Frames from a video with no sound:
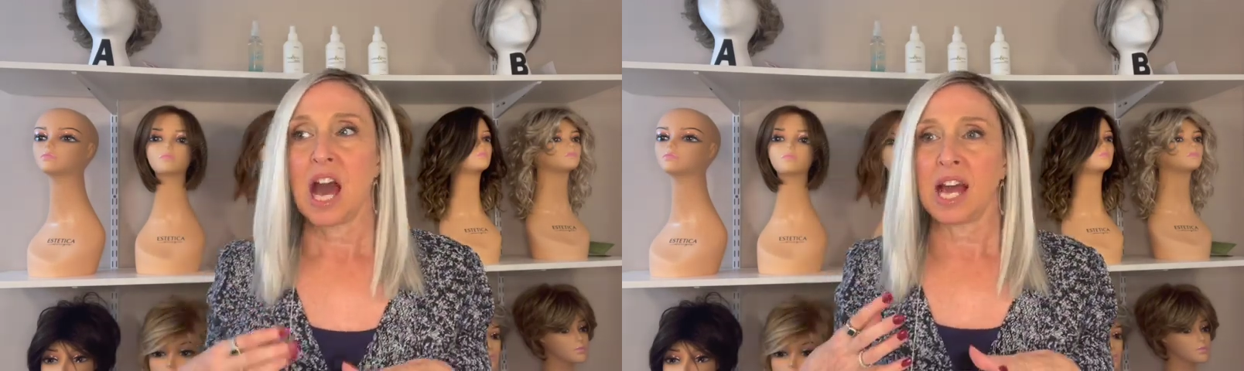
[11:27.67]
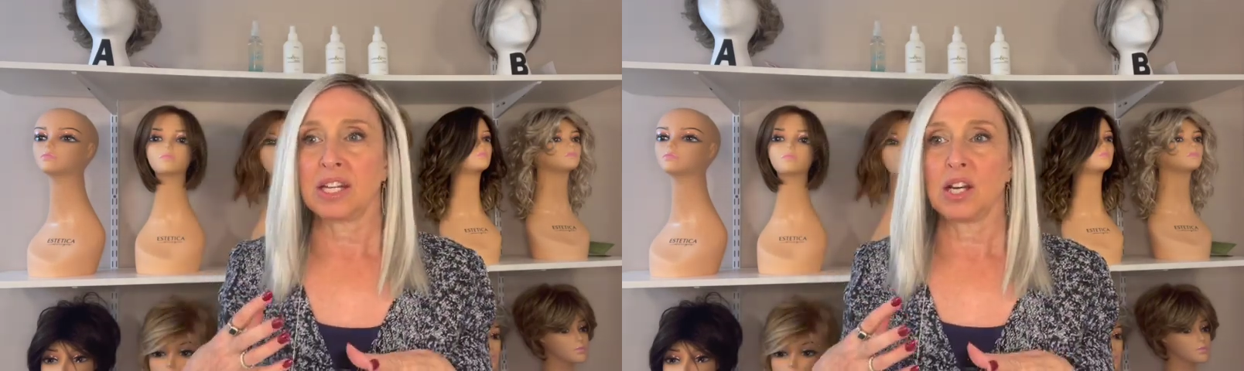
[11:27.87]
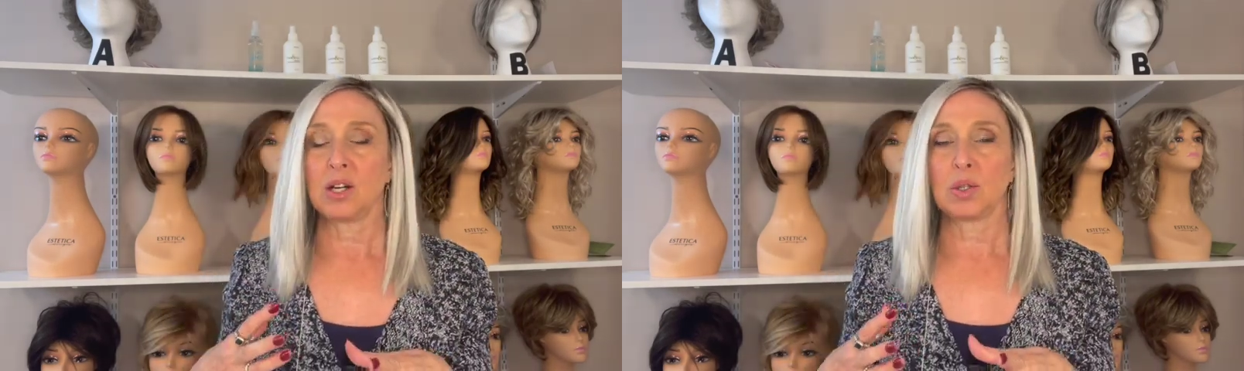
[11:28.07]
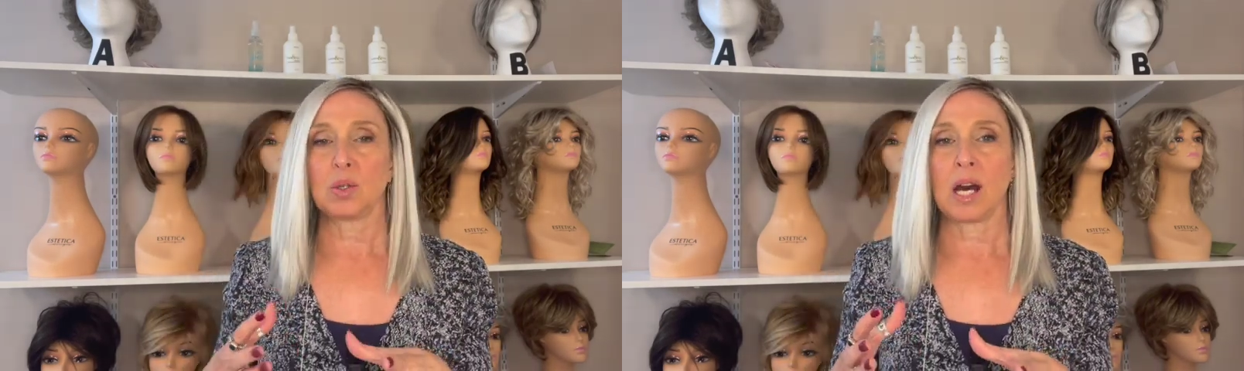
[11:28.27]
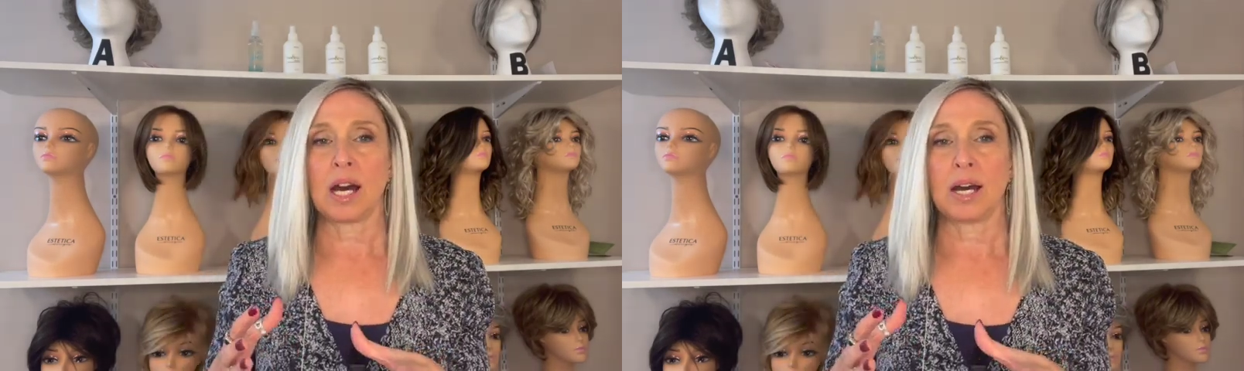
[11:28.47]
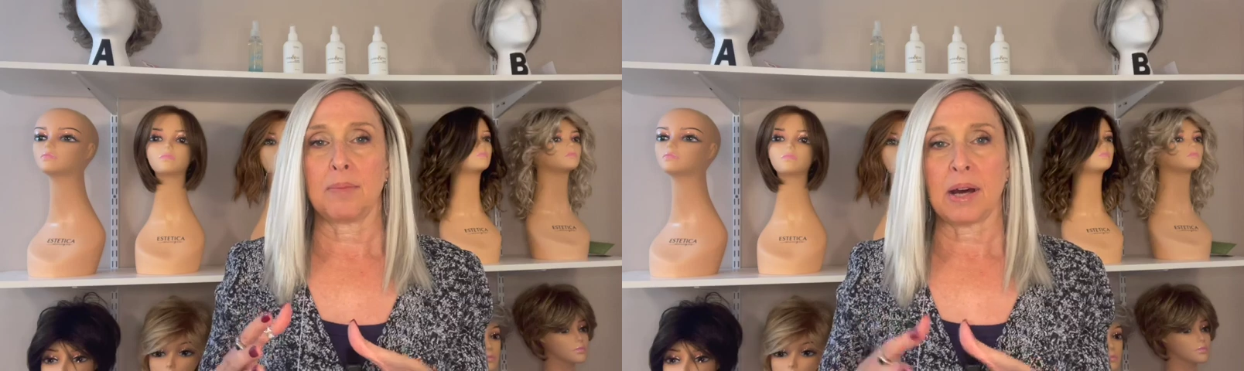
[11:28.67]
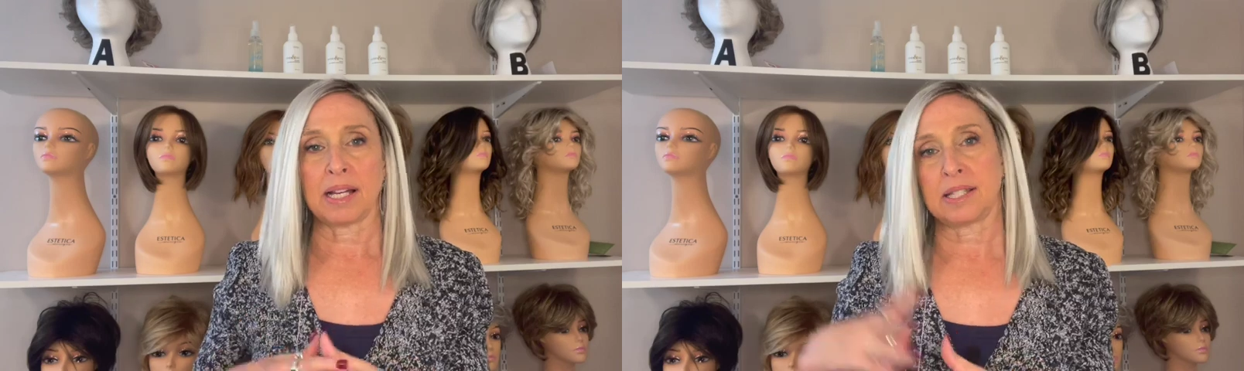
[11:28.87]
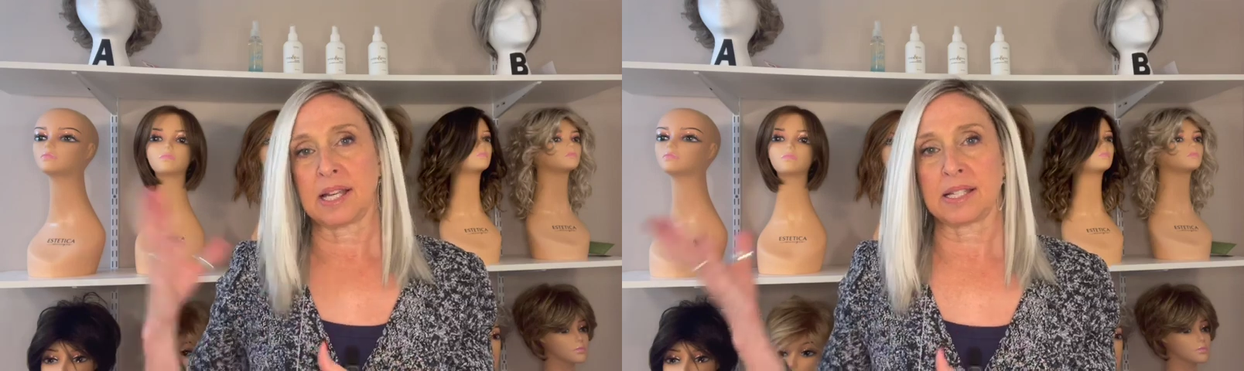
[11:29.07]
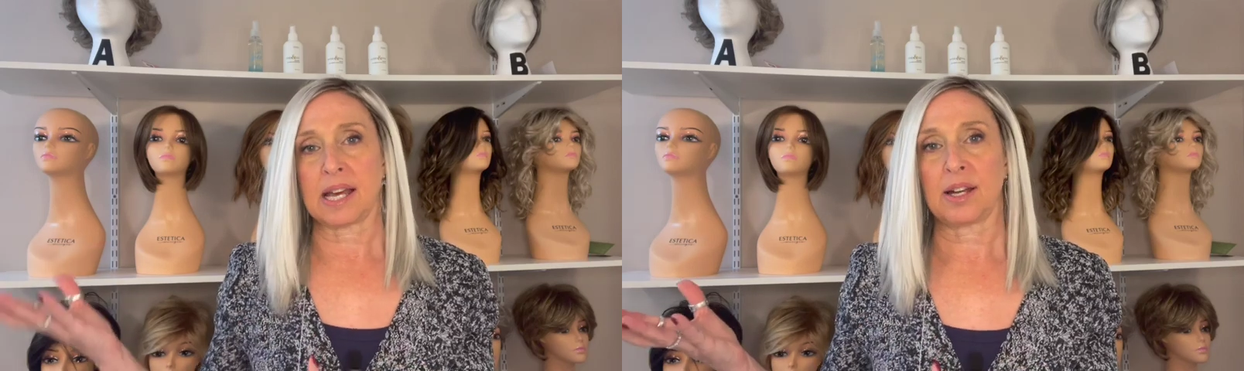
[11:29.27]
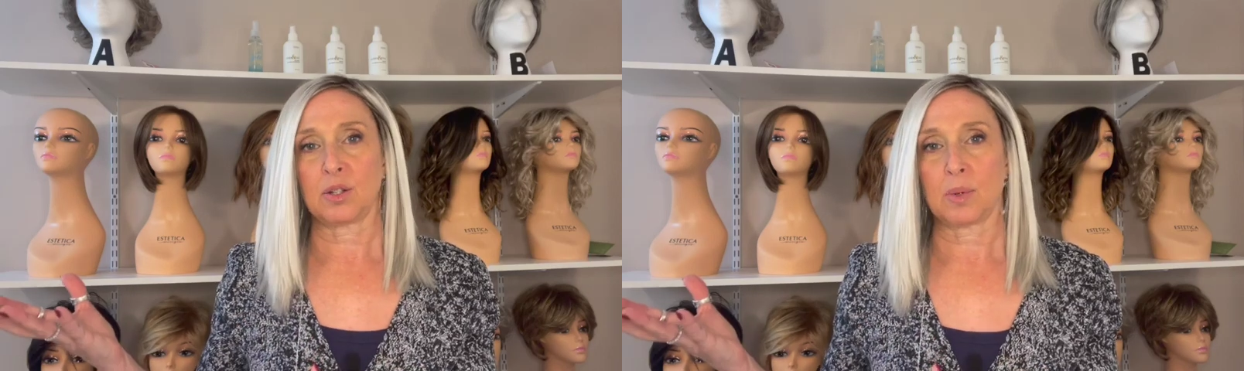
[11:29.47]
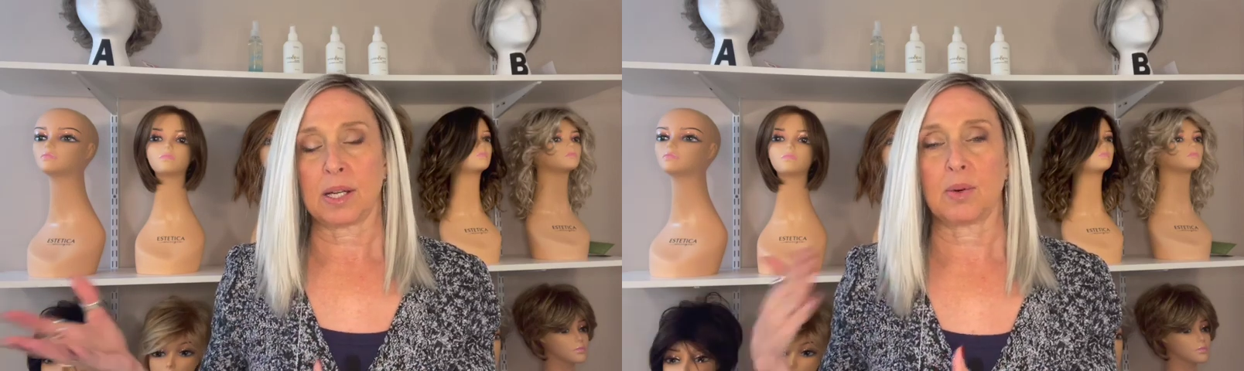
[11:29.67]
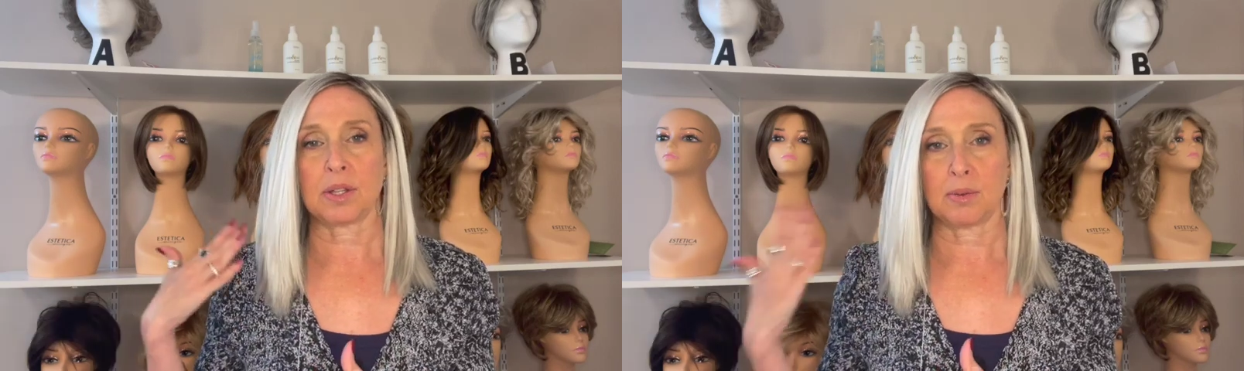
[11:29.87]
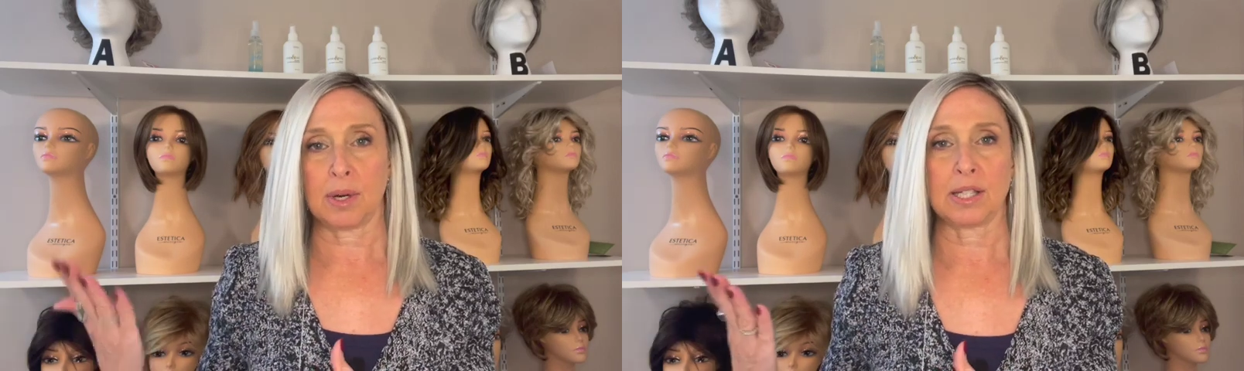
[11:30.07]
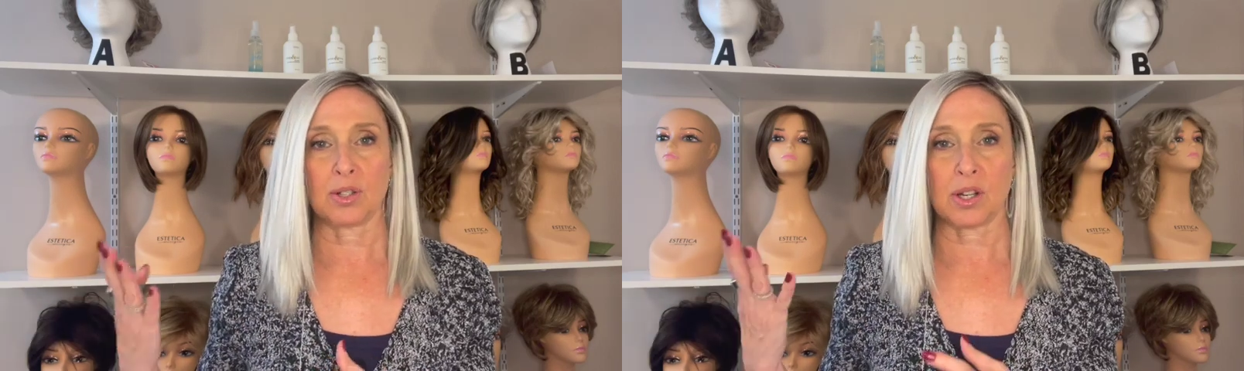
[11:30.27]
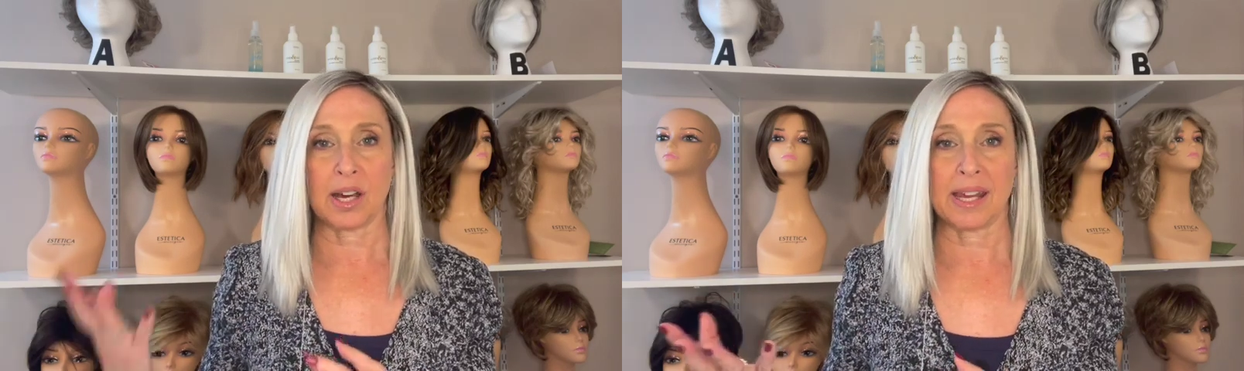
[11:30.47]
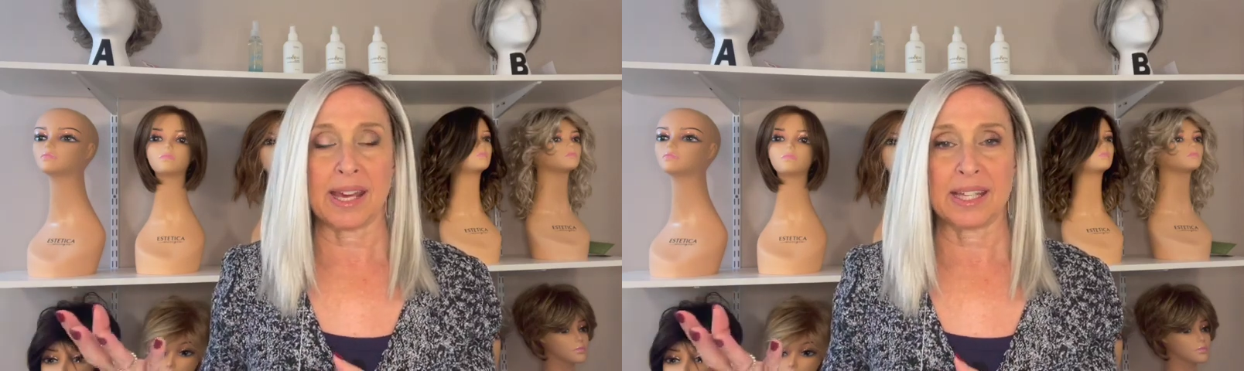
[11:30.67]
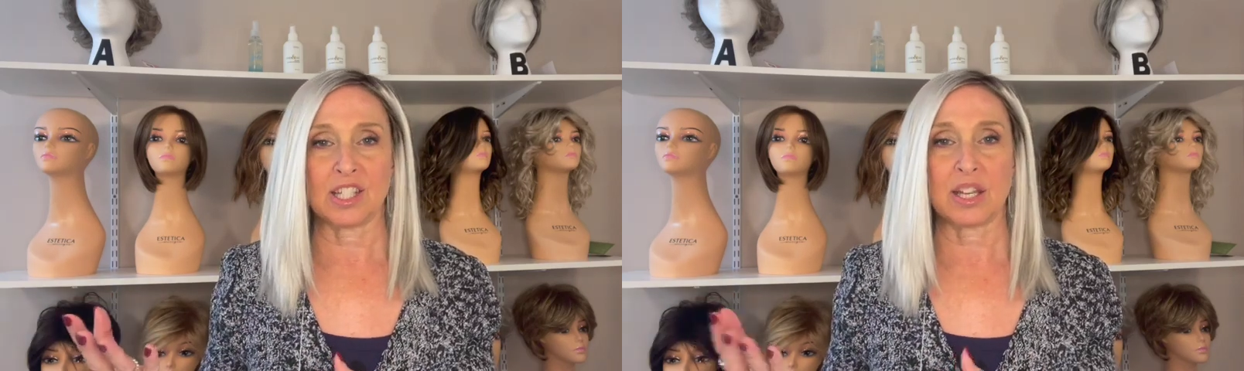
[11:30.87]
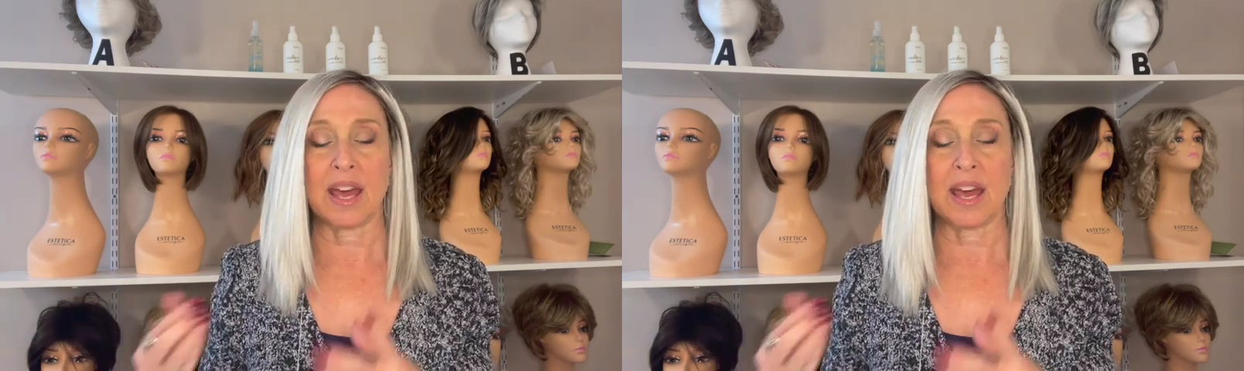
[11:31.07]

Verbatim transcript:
Speaker 1: I know I sent out a wig with a razor cut edge,